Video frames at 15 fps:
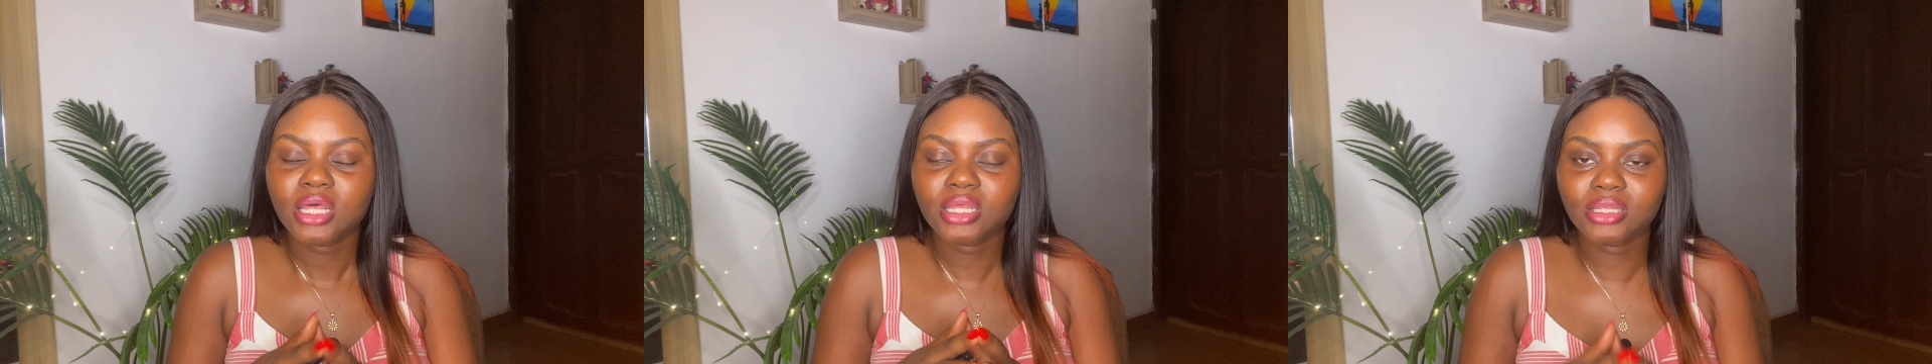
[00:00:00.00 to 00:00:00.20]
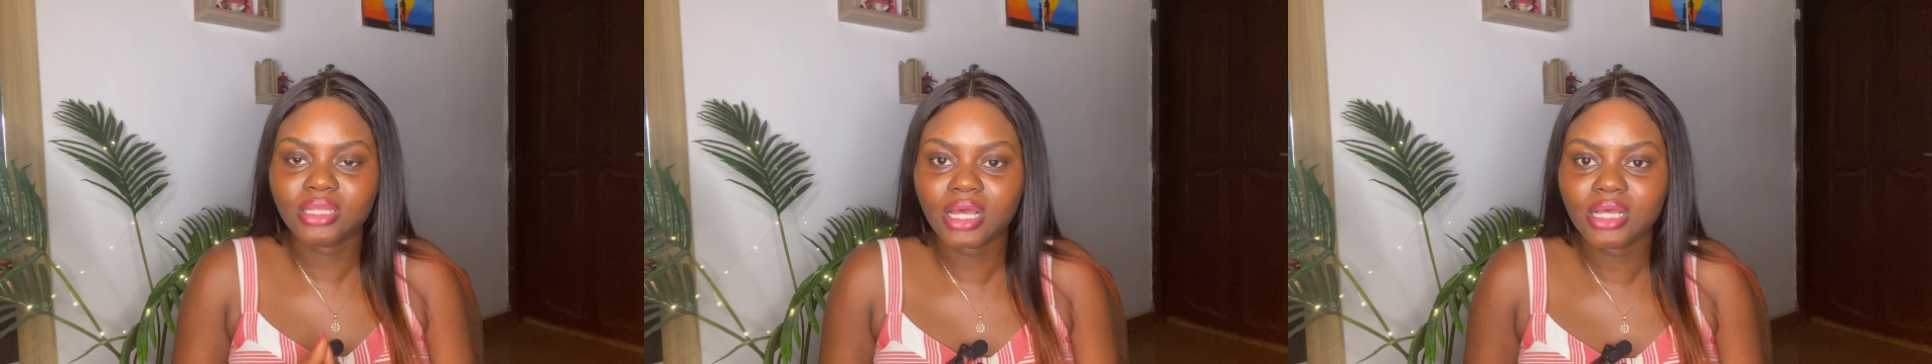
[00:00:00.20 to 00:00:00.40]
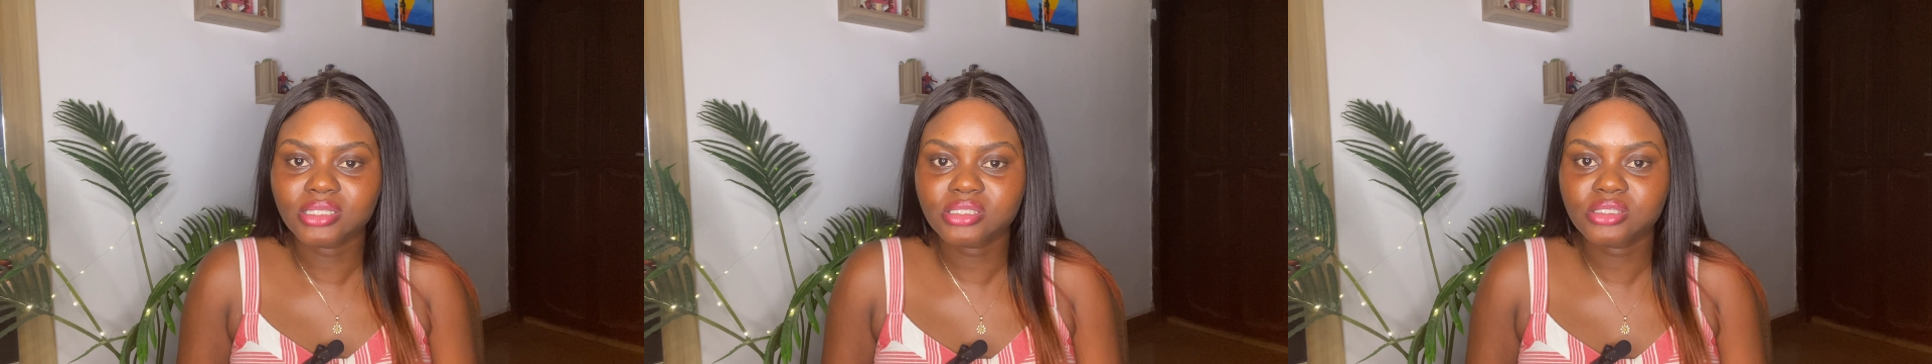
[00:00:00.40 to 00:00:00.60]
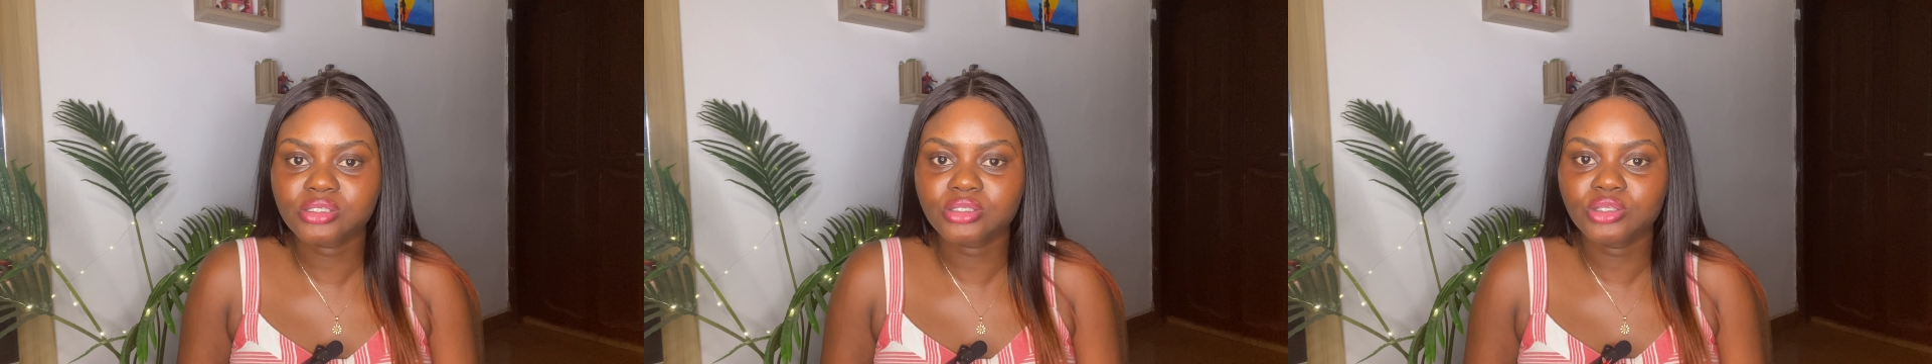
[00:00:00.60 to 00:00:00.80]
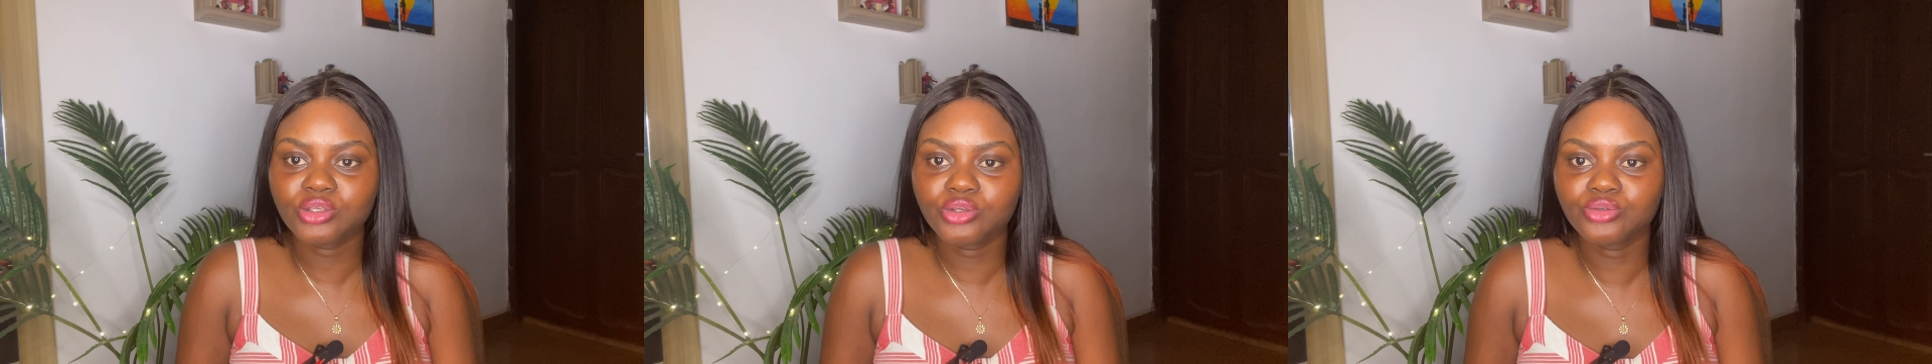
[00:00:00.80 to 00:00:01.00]
that
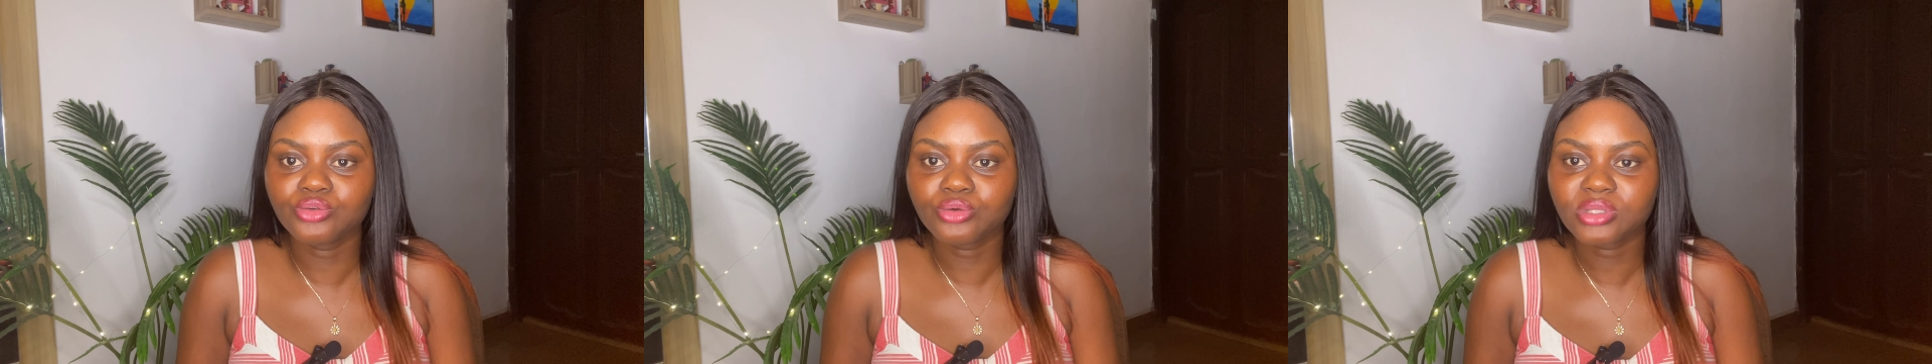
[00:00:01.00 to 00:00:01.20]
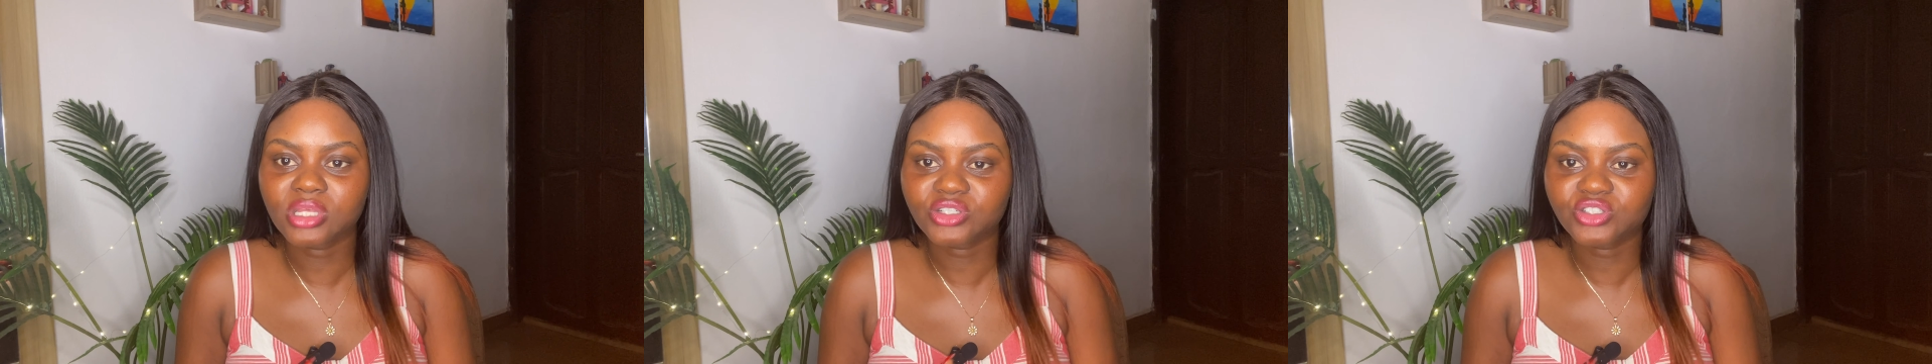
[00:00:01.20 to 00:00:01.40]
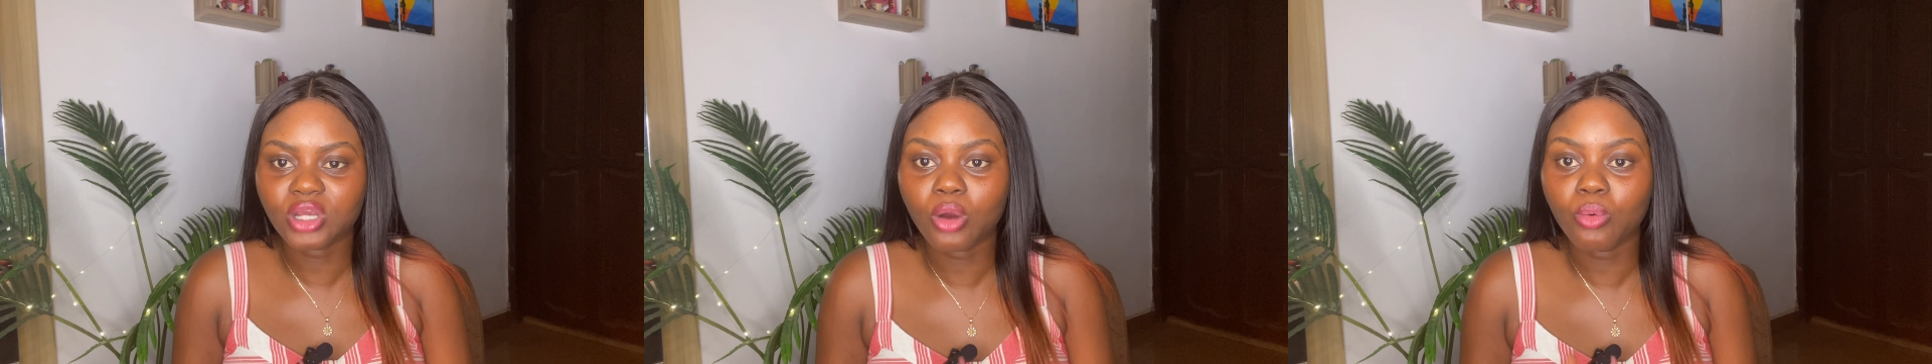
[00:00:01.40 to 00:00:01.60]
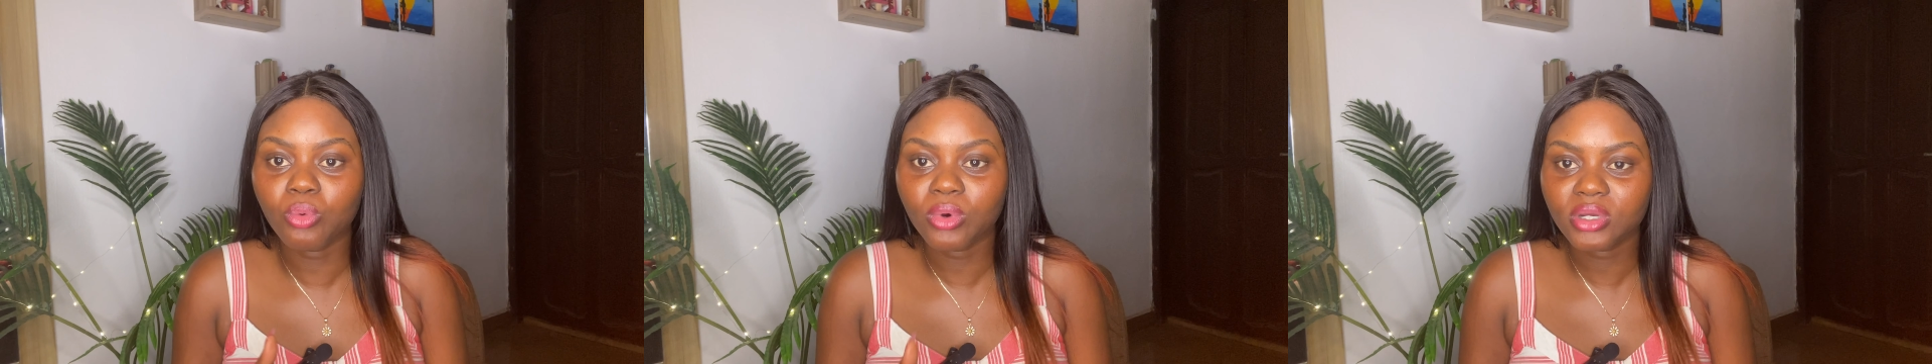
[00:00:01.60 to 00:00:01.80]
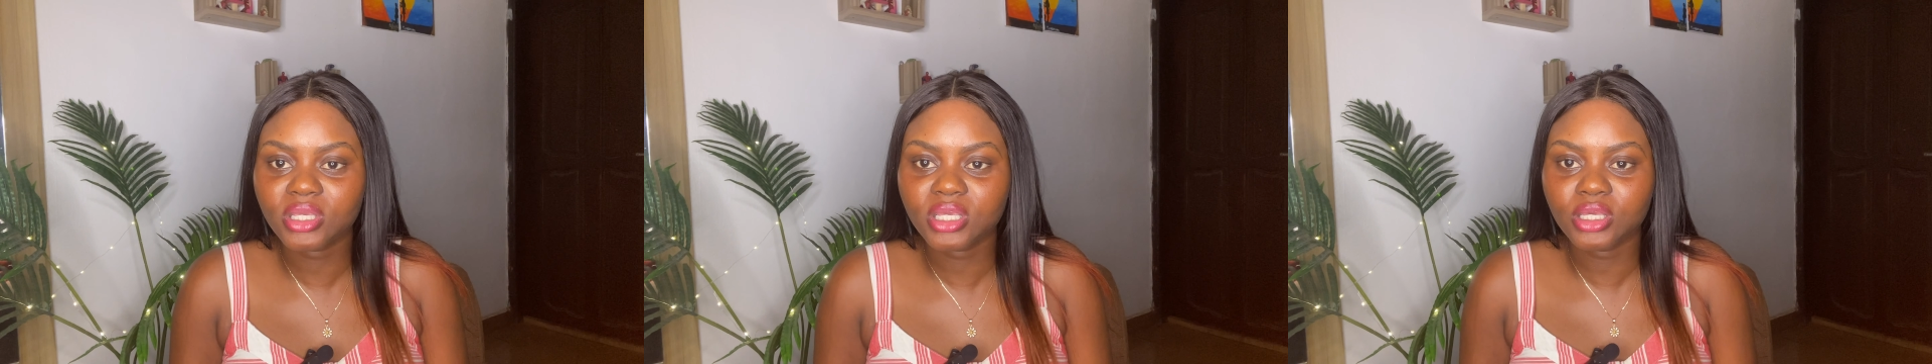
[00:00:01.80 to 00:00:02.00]
you are
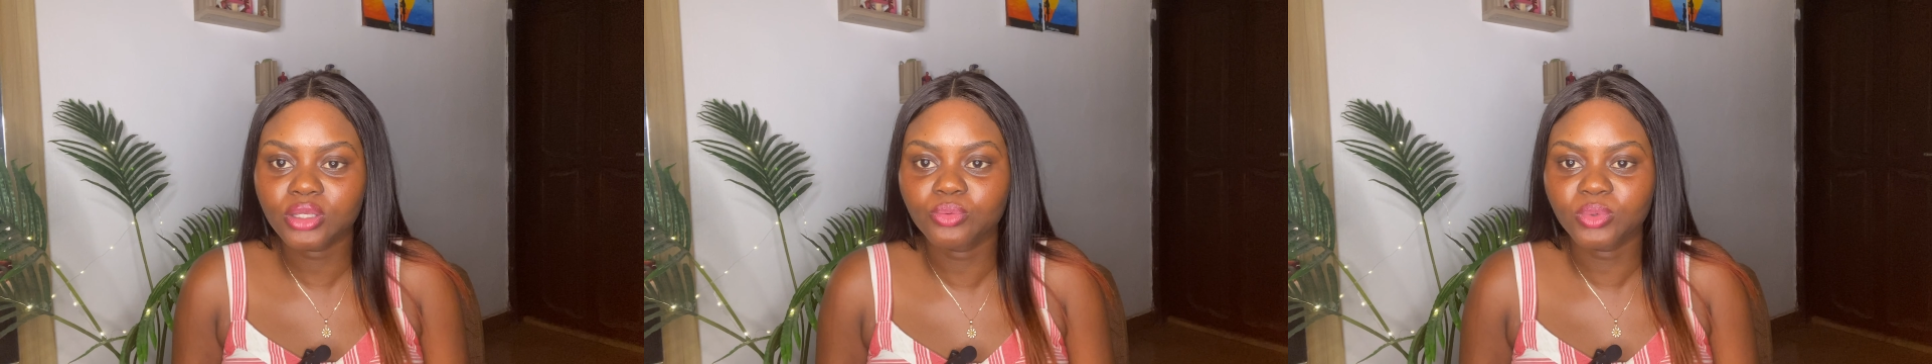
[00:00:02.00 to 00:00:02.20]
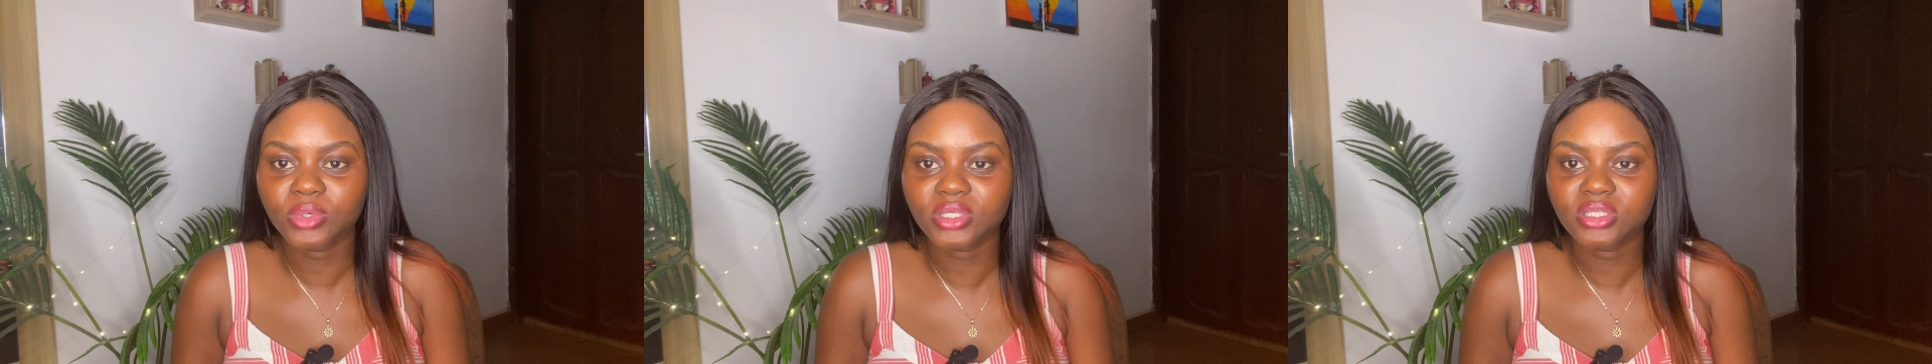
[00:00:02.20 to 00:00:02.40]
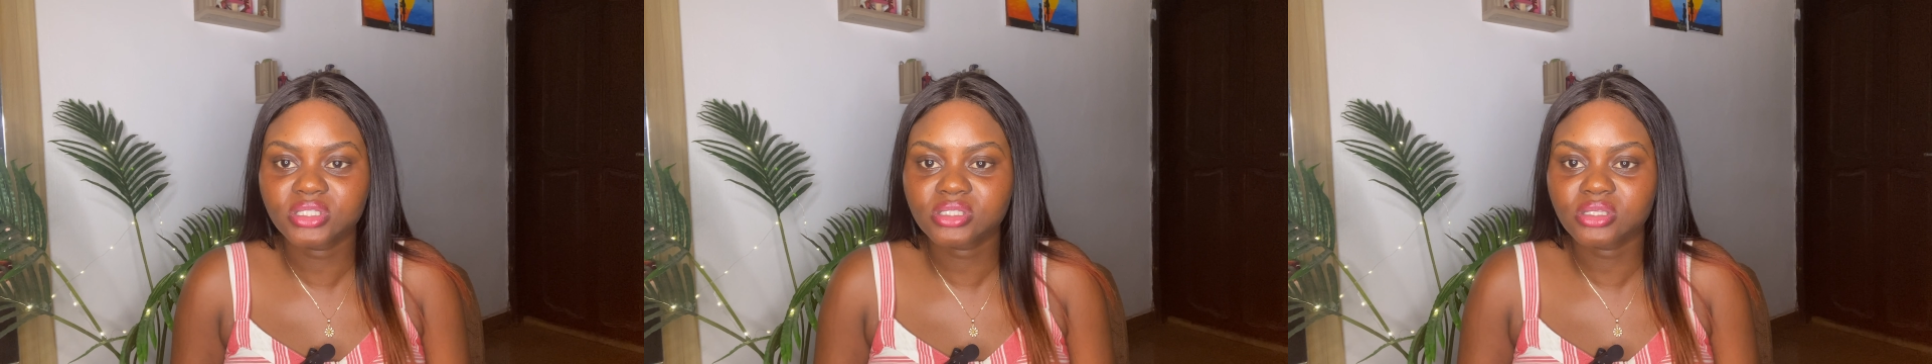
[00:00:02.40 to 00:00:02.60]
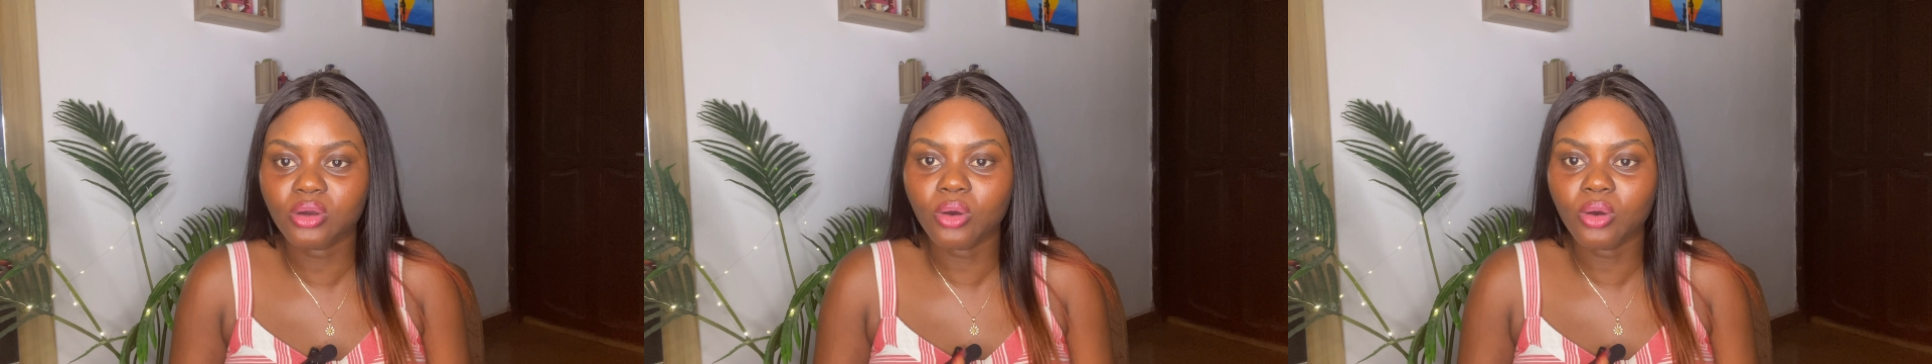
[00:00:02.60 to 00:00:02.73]
working with